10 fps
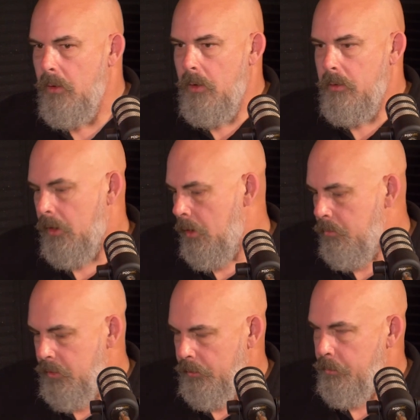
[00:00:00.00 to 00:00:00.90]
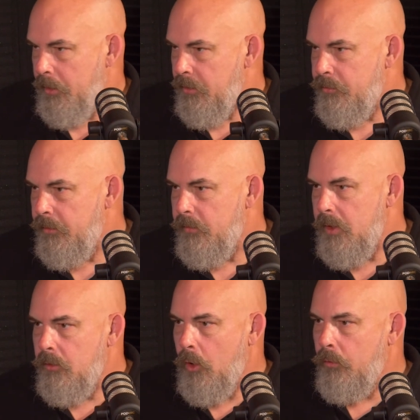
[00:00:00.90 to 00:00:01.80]
they're on about their
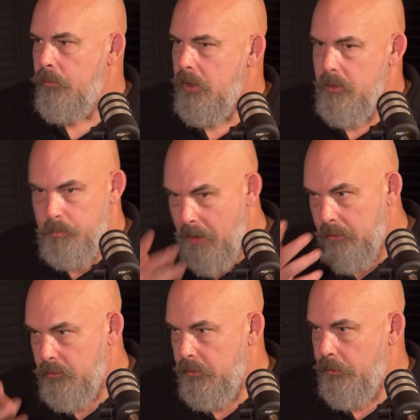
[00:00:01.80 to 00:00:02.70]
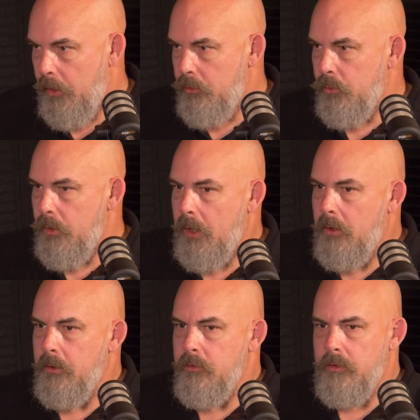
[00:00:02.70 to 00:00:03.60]
15th coffee, the bags under their eyes, all that
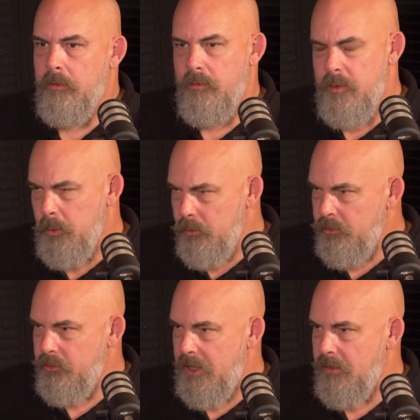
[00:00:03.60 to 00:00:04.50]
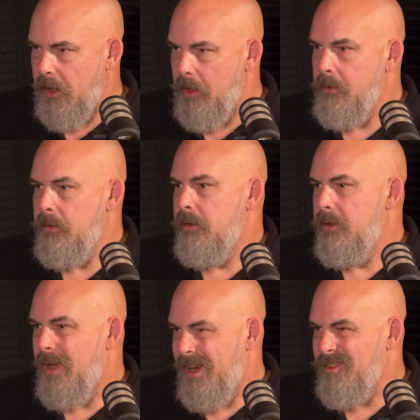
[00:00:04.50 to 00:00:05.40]
kind of stuff. If you can see that,
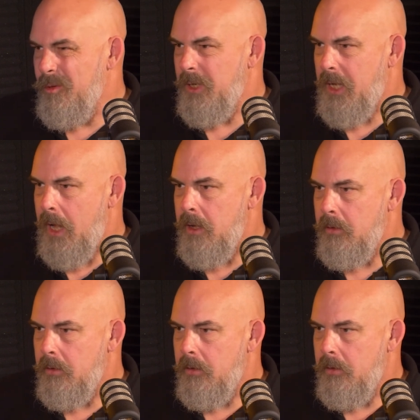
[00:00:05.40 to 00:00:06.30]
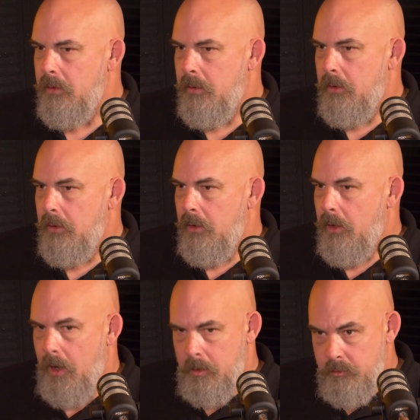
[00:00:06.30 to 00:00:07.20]
ask them again
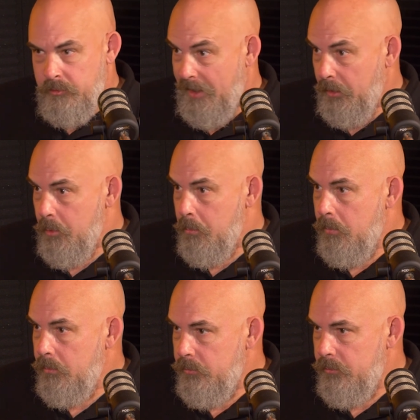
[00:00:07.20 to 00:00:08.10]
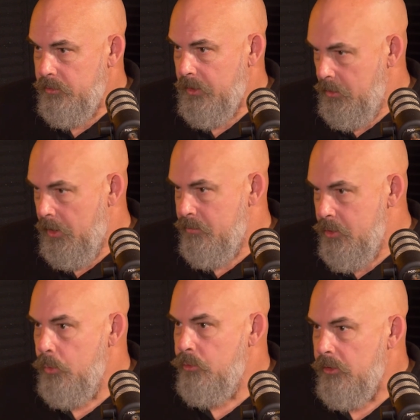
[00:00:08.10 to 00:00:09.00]
and tell them, say, "Look, I've
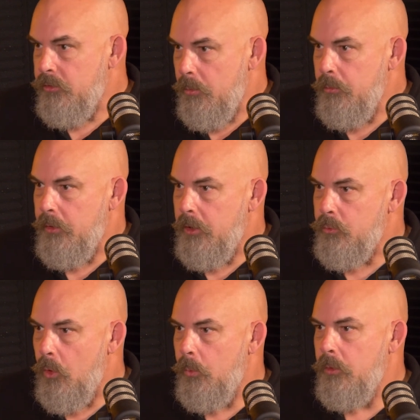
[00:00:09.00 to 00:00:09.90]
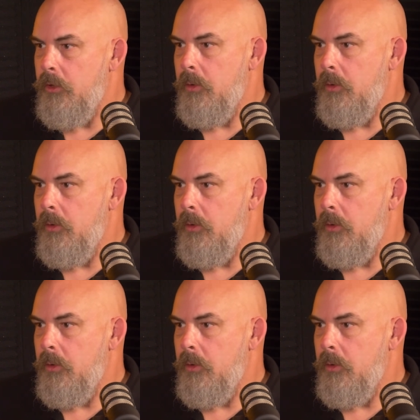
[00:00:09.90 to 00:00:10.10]
noticed something is wrong with you.